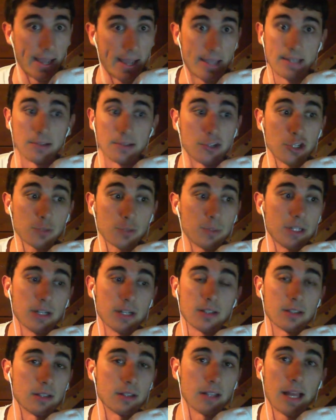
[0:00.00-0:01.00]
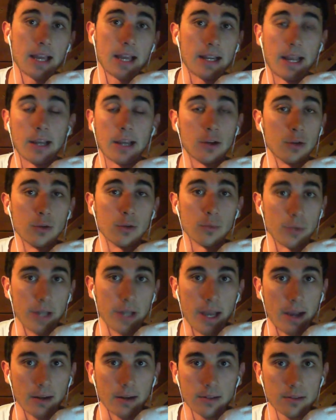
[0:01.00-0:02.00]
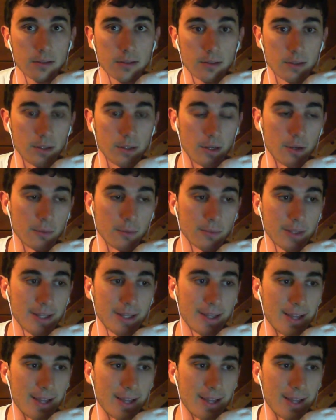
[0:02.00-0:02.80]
and just because of the lag I couldn't react, you know,